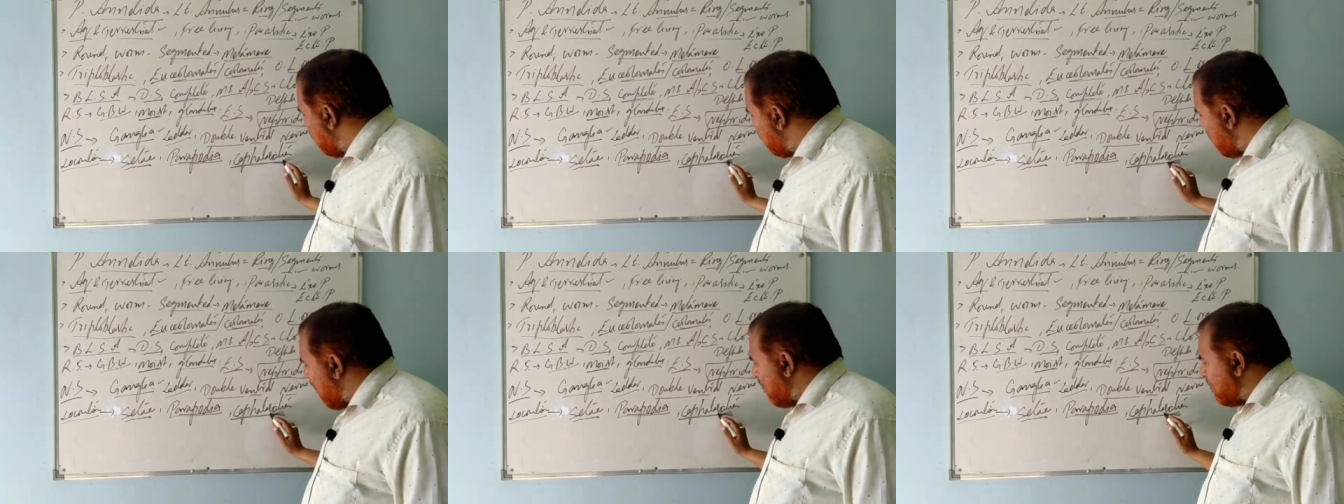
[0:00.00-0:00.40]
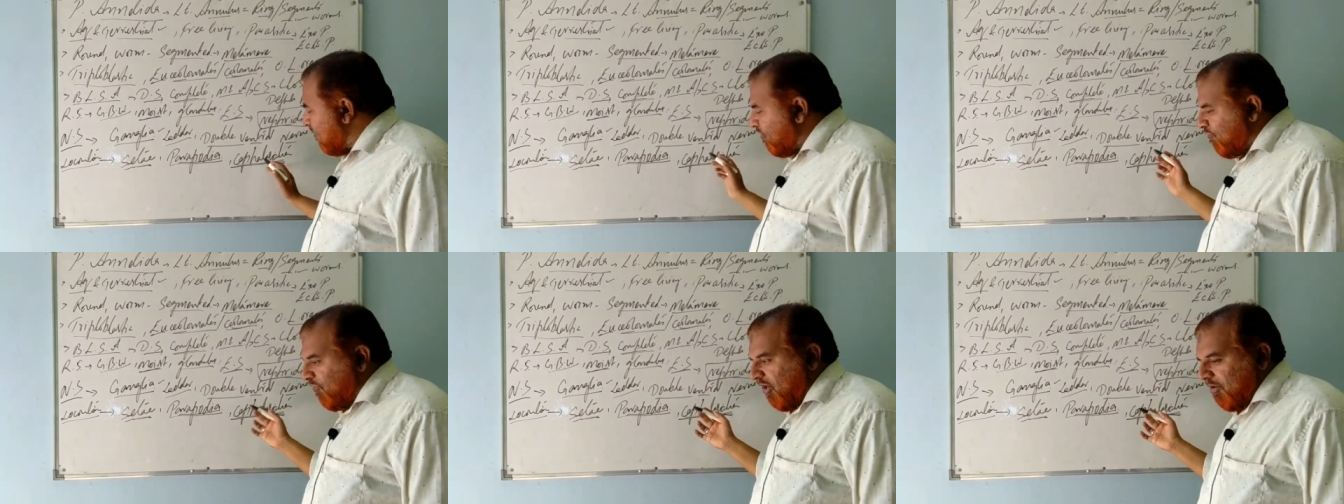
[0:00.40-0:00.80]
The process
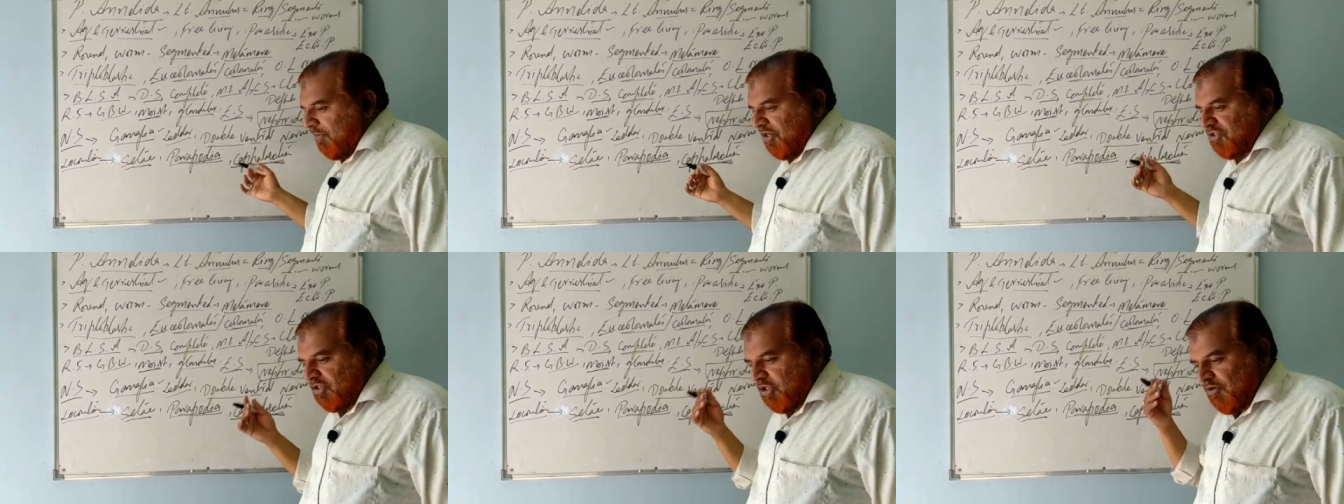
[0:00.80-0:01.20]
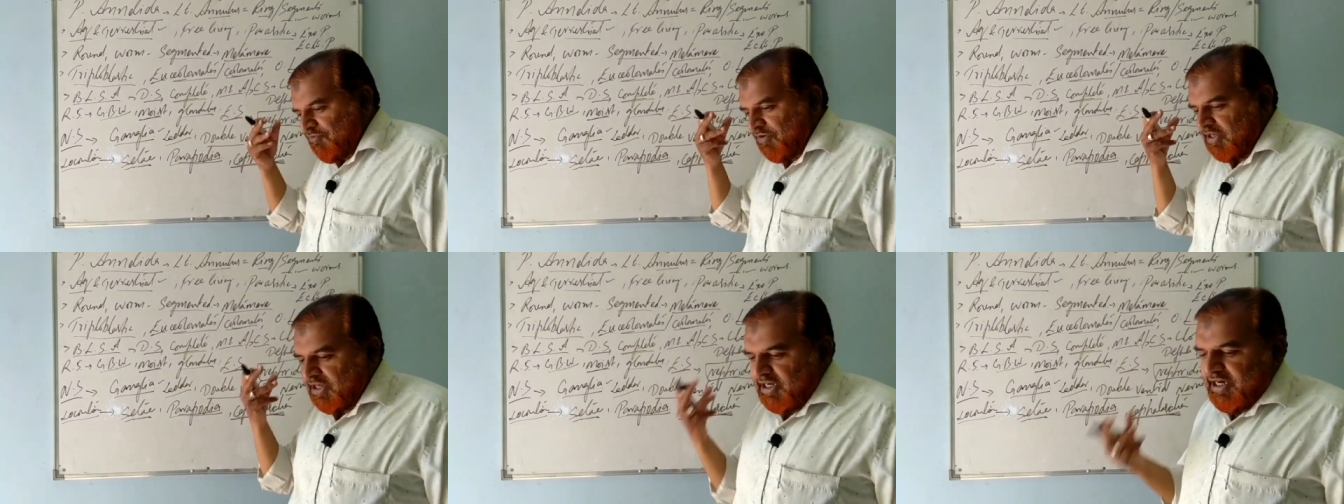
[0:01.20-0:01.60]
of formation of
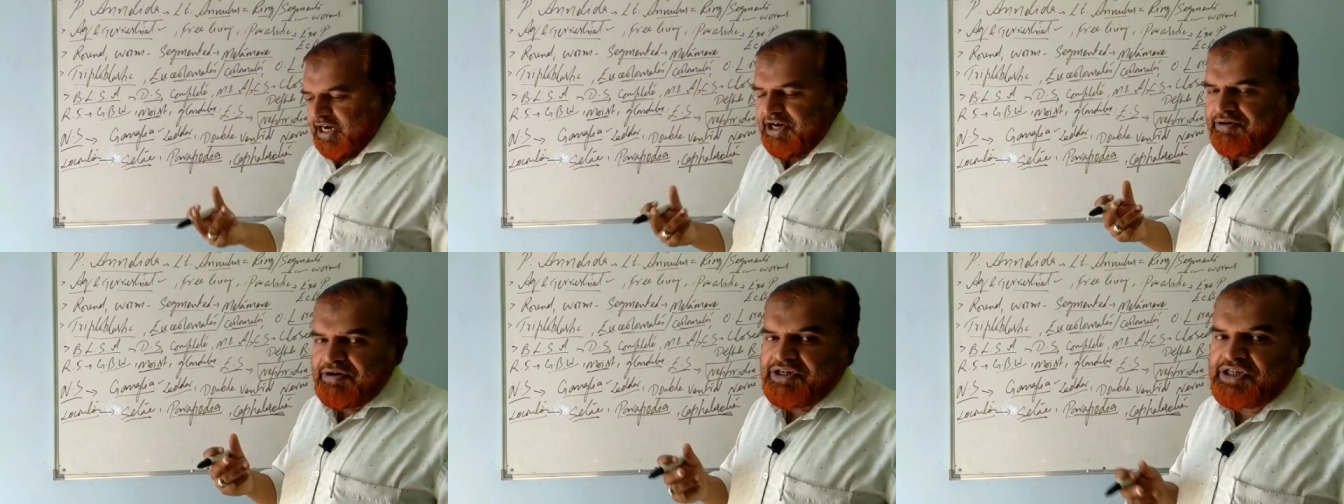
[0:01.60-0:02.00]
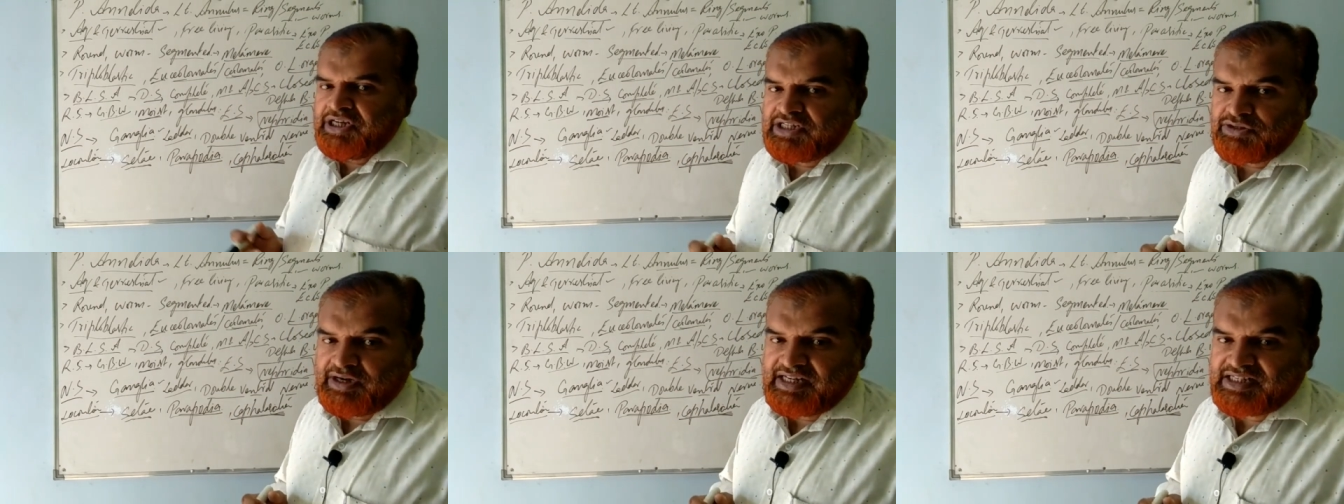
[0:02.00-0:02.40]
head region
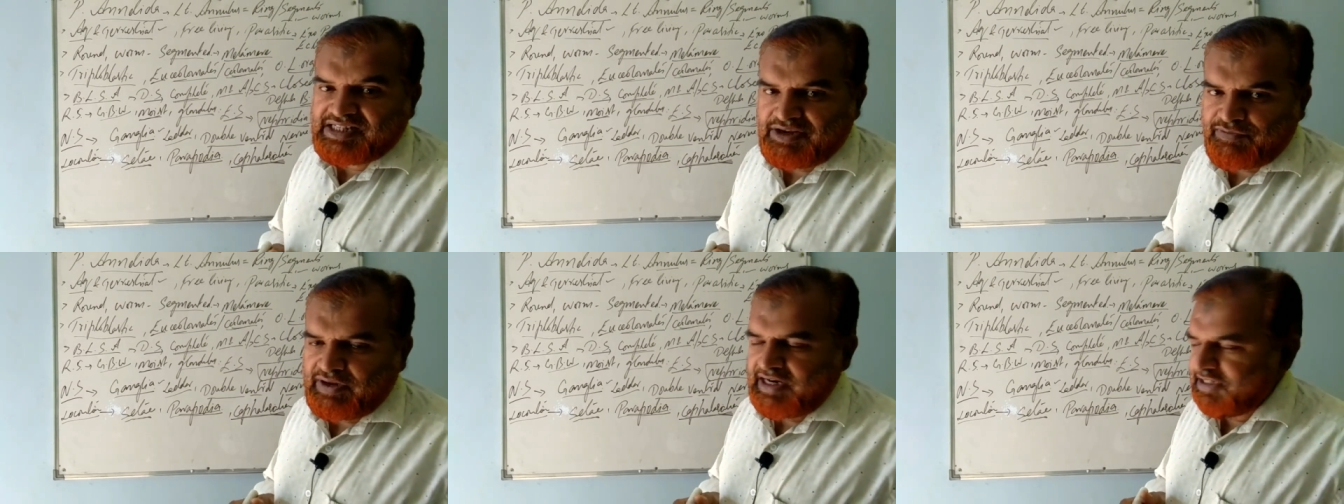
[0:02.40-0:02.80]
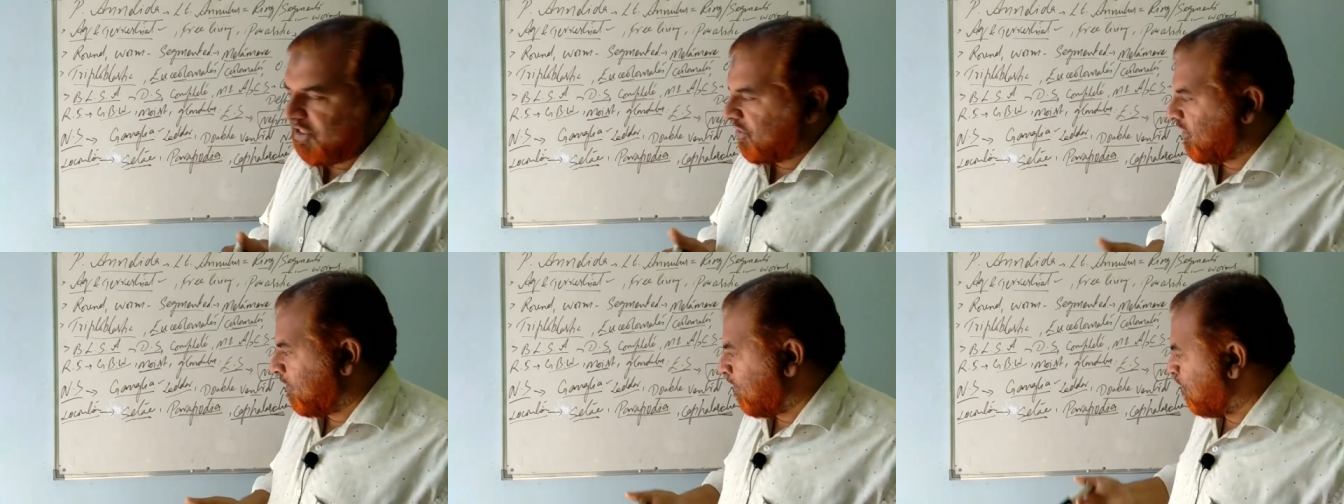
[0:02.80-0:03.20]
is known as
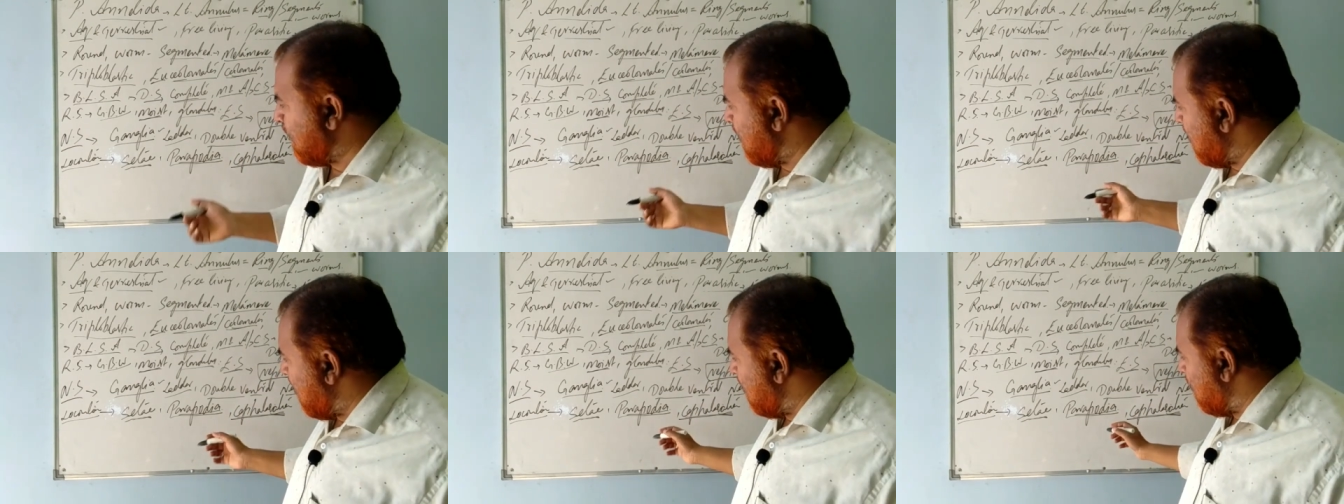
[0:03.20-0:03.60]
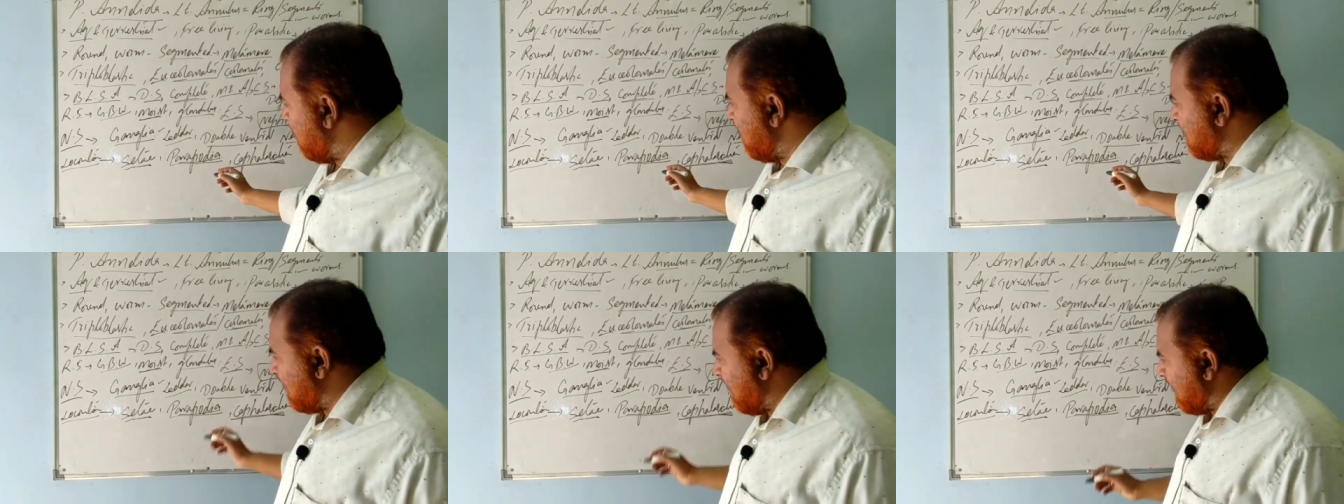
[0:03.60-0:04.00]
cephalization. I
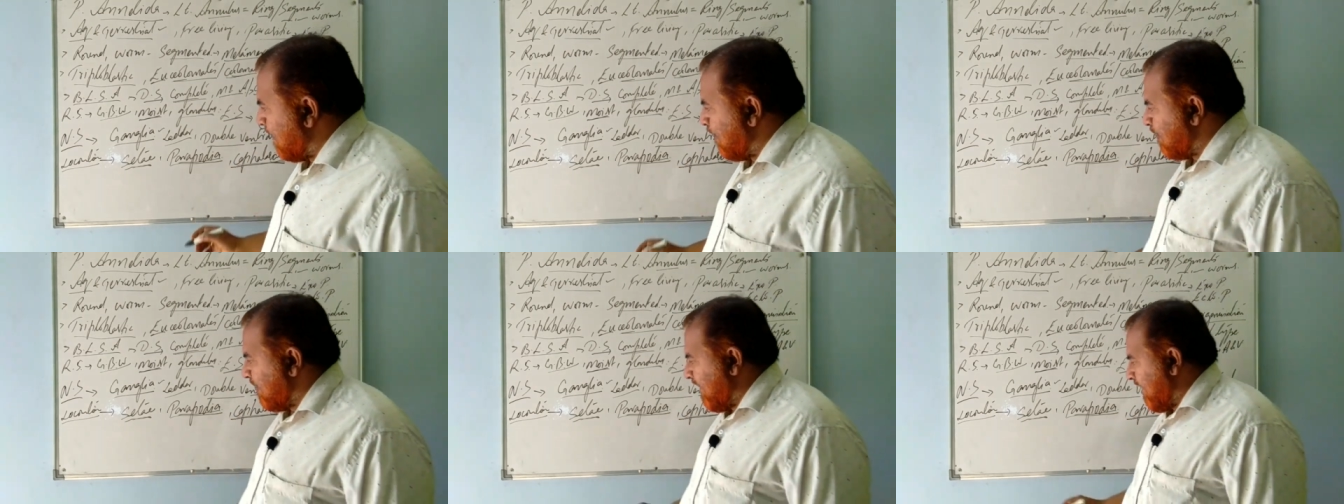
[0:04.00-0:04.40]
hope it's clear.